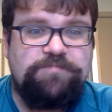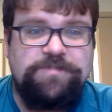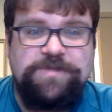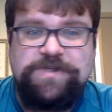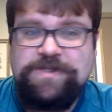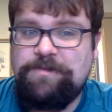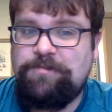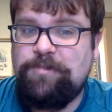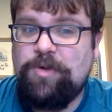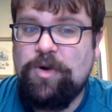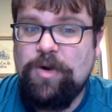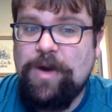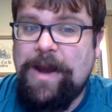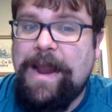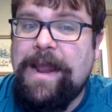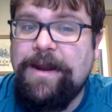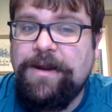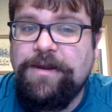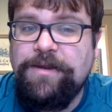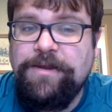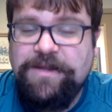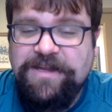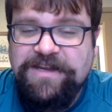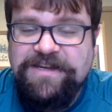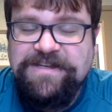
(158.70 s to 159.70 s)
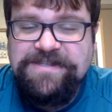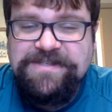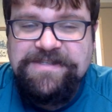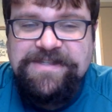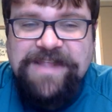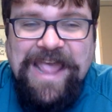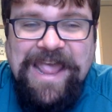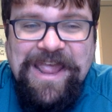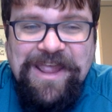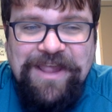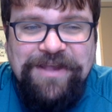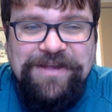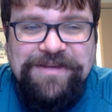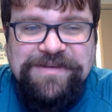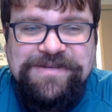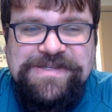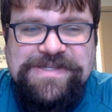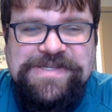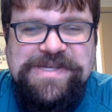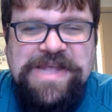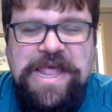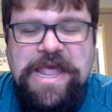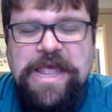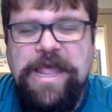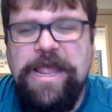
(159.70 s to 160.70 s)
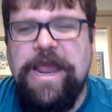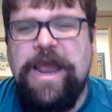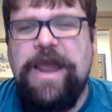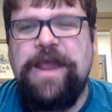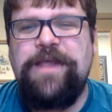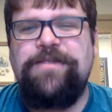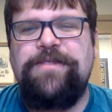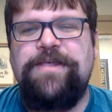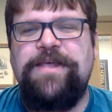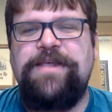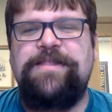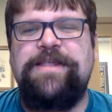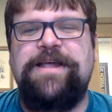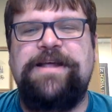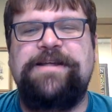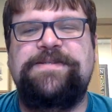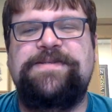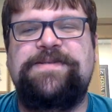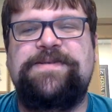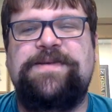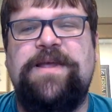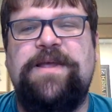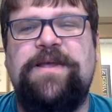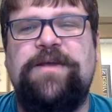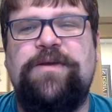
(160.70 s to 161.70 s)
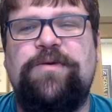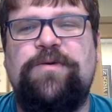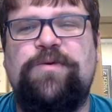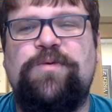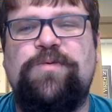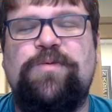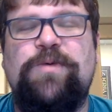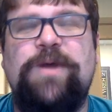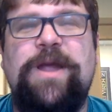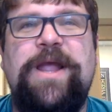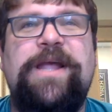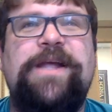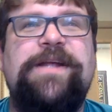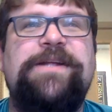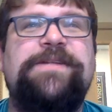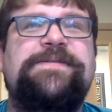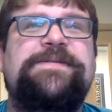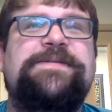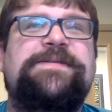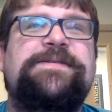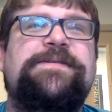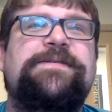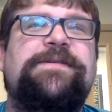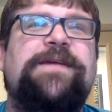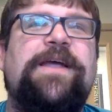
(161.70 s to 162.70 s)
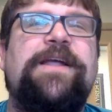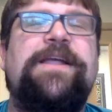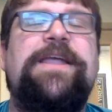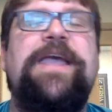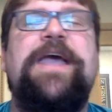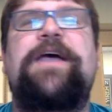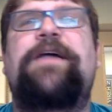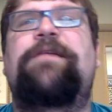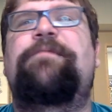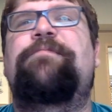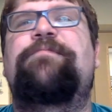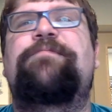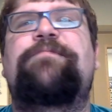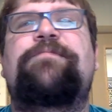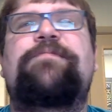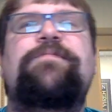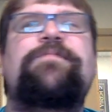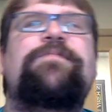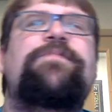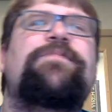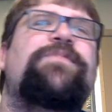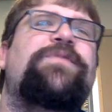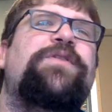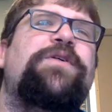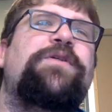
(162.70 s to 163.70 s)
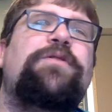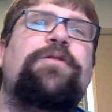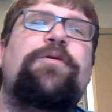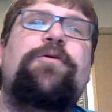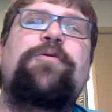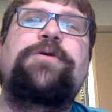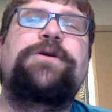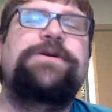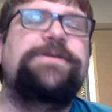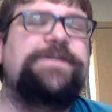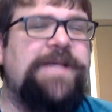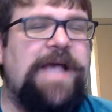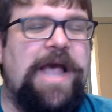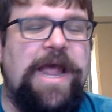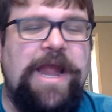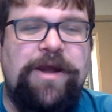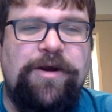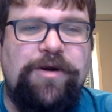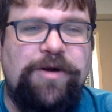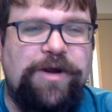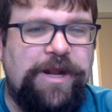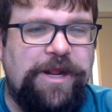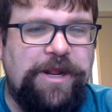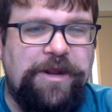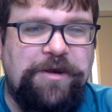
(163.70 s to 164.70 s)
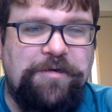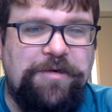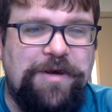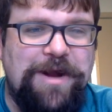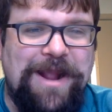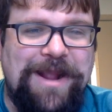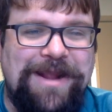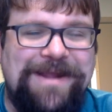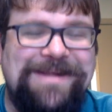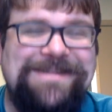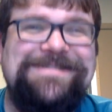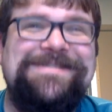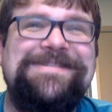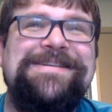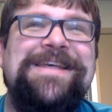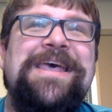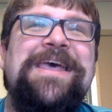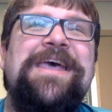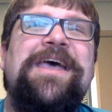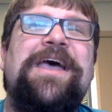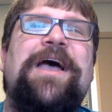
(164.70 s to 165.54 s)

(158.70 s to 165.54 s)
some miraculous things. And I think that's a great, again, the Lord's irony, right?